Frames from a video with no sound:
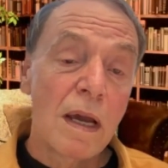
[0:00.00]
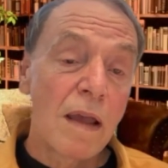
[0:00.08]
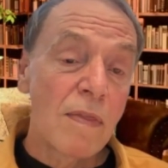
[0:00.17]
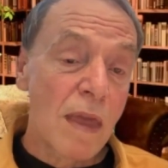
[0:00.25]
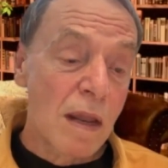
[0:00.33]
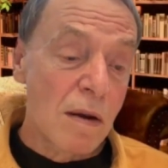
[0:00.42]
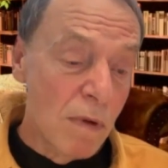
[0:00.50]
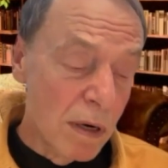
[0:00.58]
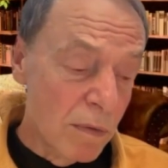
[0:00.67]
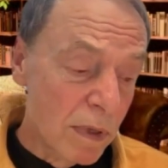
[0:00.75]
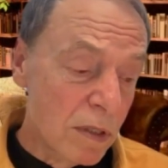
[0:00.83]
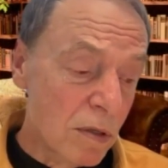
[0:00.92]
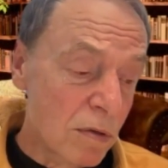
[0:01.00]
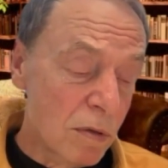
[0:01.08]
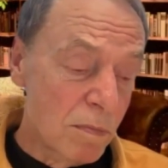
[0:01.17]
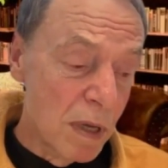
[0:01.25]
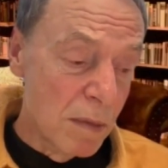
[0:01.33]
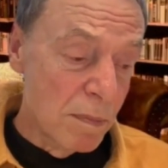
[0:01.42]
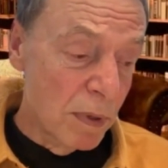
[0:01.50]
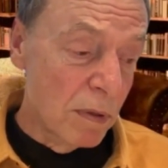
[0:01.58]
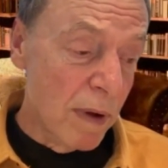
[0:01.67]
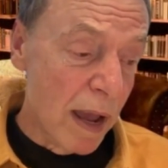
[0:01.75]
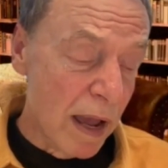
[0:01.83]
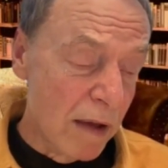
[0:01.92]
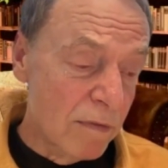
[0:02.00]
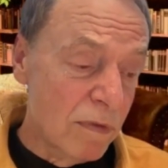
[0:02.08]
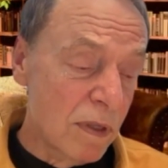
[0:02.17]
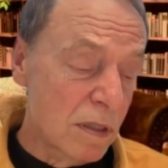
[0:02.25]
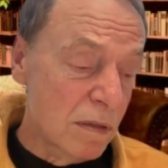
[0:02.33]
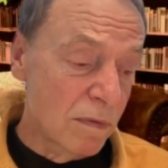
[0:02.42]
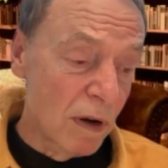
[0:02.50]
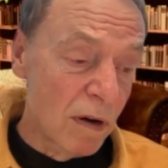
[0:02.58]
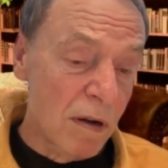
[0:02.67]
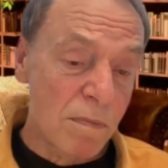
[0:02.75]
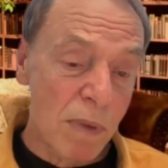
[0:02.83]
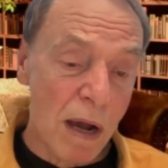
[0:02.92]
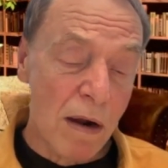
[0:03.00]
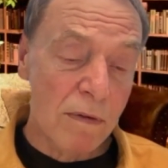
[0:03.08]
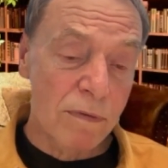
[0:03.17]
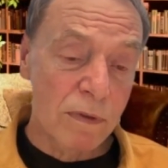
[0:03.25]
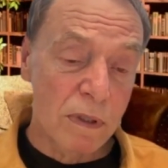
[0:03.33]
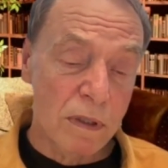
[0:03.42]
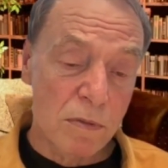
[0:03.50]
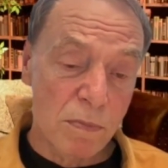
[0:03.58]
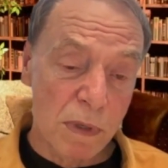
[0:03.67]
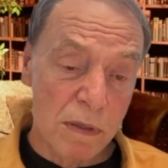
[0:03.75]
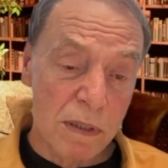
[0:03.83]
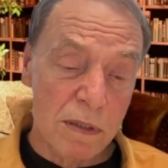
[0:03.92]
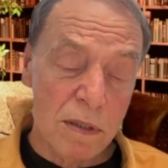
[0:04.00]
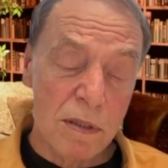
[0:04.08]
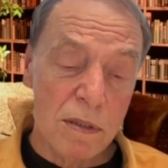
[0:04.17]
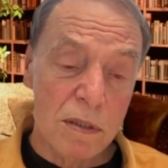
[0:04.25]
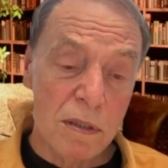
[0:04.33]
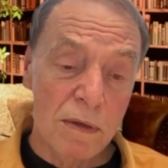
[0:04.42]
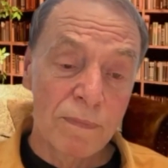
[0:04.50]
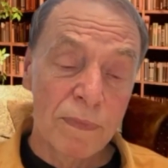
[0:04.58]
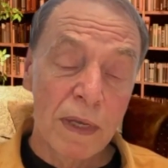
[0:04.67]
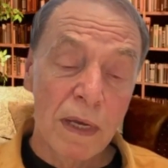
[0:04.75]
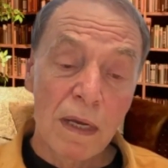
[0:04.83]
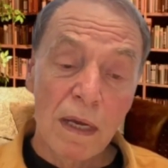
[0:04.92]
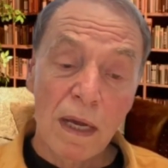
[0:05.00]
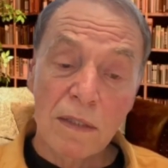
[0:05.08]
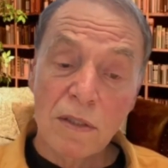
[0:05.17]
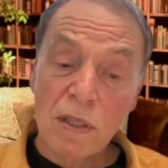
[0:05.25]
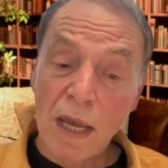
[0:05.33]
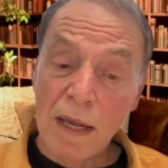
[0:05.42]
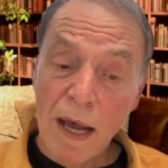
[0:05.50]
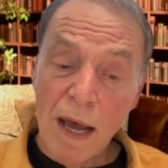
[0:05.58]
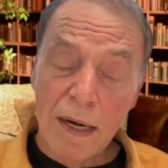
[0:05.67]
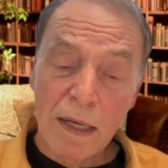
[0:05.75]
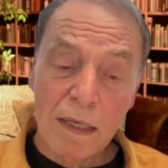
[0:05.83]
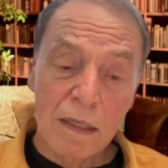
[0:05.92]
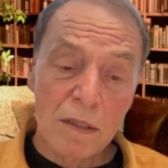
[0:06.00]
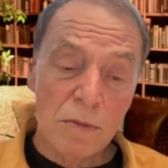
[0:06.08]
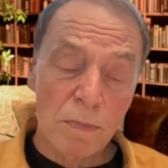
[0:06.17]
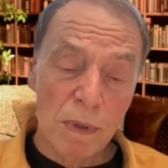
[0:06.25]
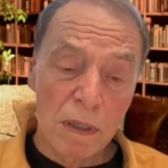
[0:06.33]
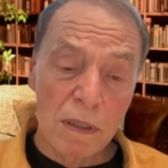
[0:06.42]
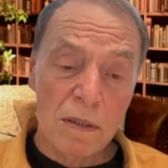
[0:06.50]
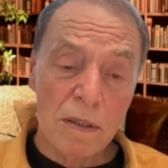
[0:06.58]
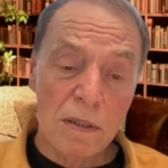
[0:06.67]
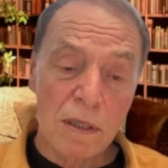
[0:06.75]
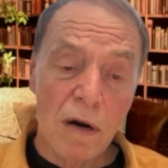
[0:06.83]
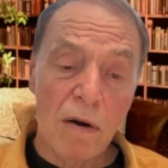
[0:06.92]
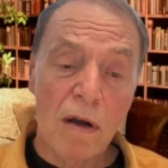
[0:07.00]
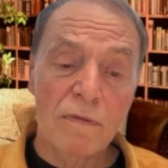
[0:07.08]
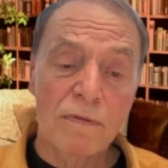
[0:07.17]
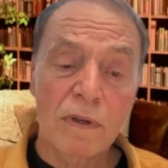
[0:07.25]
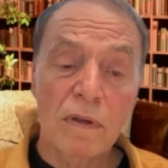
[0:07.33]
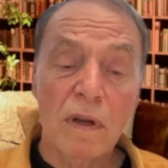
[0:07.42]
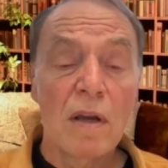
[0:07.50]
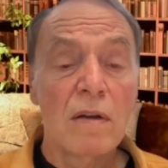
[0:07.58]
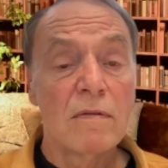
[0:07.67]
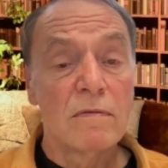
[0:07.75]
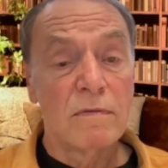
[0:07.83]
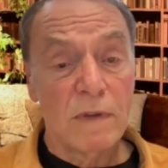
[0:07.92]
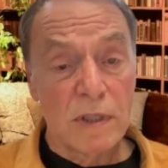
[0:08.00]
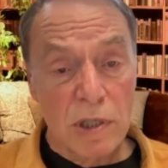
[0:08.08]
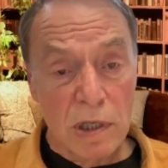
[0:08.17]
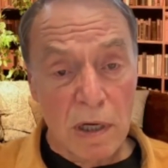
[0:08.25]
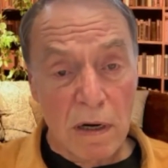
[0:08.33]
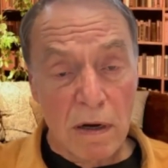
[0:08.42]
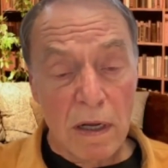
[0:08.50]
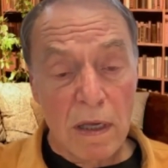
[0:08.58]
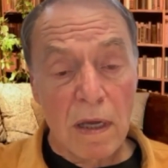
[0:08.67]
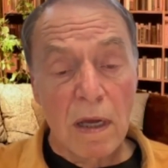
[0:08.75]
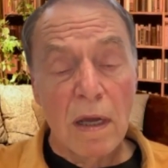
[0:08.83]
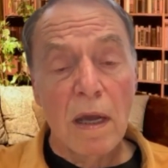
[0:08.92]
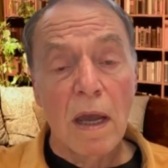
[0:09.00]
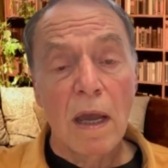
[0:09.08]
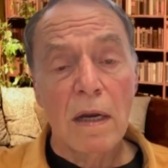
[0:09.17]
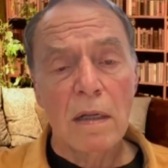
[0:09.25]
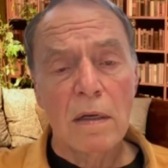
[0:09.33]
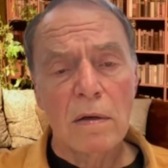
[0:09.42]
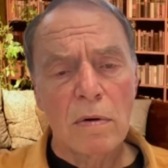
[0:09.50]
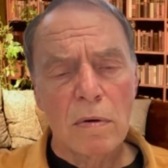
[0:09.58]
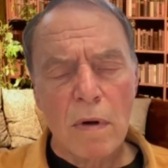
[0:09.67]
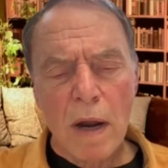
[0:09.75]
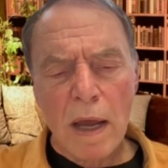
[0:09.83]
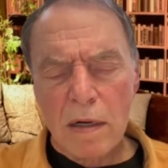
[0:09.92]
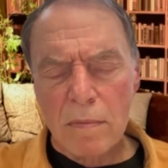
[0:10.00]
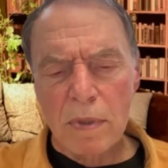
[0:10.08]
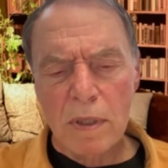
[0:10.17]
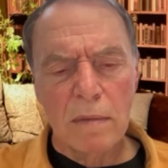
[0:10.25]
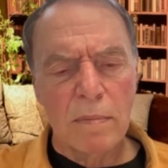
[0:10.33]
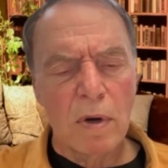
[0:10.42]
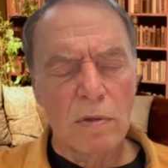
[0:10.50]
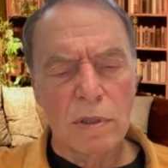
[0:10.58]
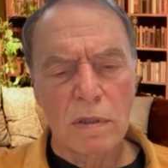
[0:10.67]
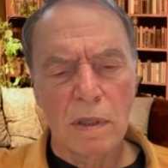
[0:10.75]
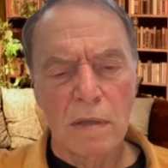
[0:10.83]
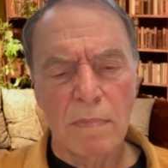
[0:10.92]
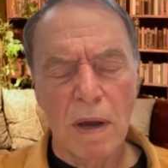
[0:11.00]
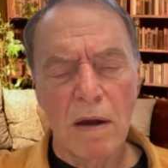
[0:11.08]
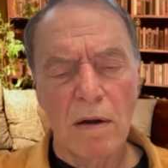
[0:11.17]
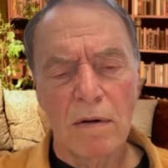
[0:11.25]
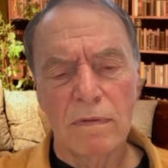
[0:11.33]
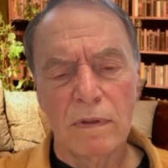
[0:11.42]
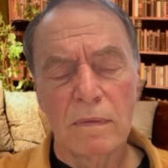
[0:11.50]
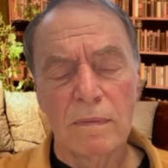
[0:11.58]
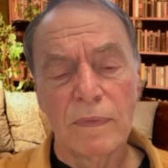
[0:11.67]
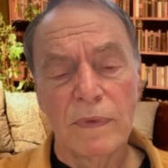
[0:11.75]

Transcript: And then what do we do to people who have these very powerful experiences? And psychotic experiences are often visionary and incredibly emotionally powerful.